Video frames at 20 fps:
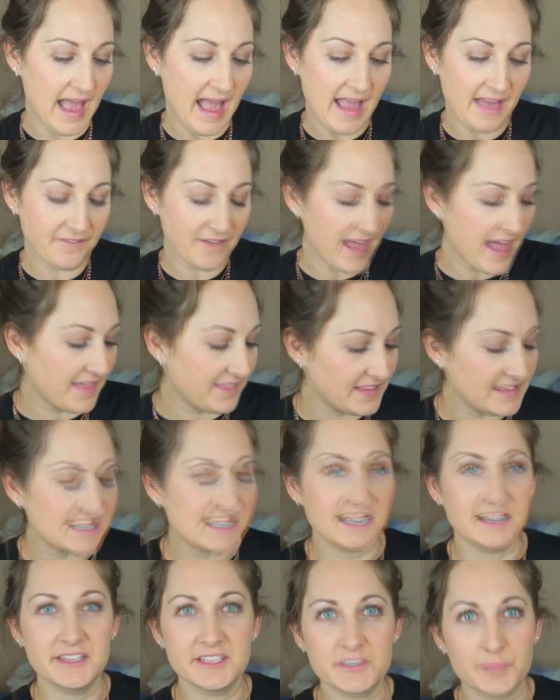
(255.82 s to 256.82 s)
I've had
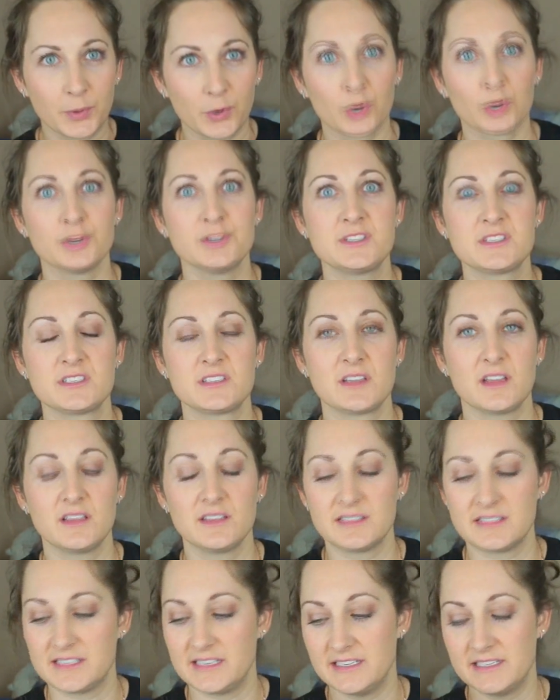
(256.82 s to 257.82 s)
these in this purse
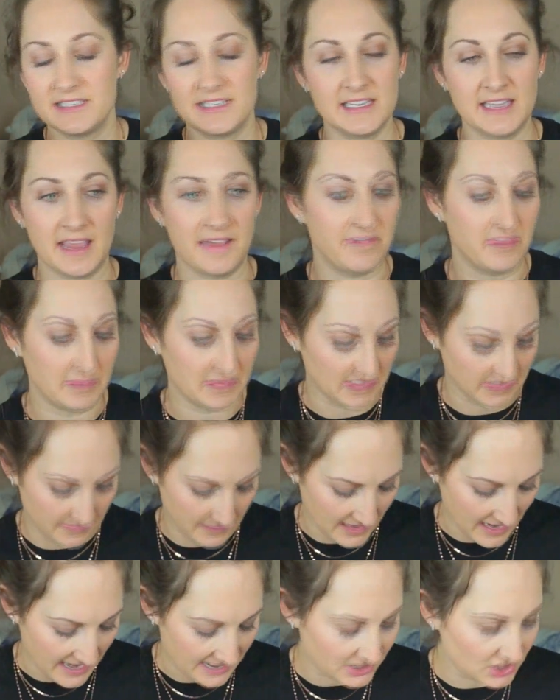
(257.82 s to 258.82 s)
since he gave them to
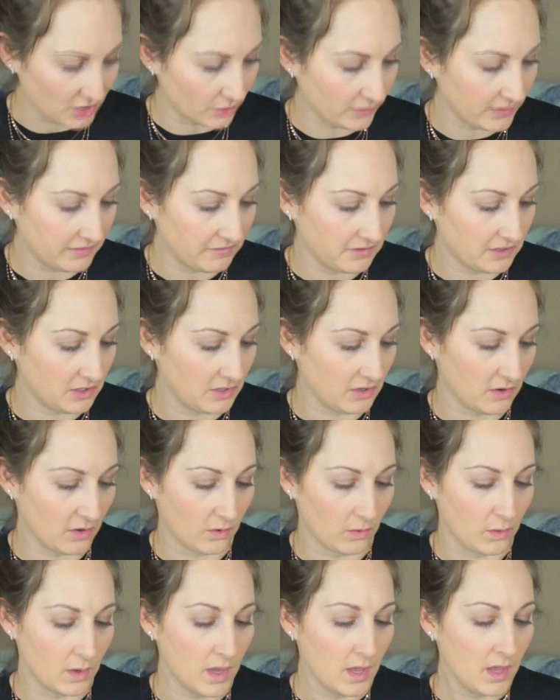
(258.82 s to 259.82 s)
me. I don't even
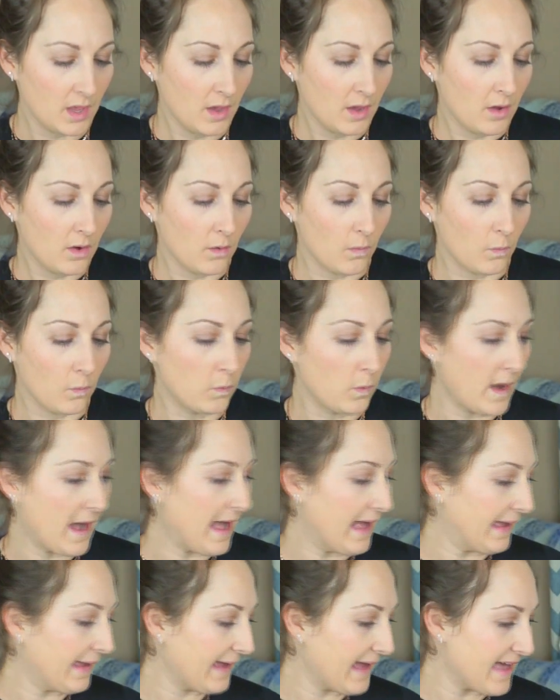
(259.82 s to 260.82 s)
know
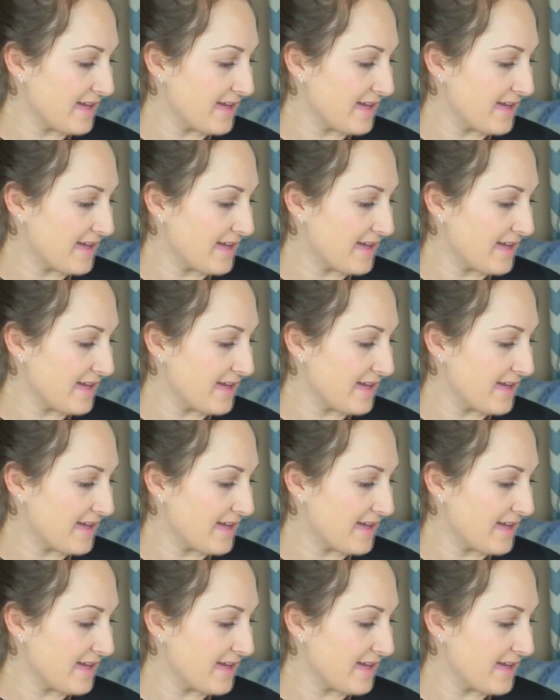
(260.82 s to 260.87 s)
why.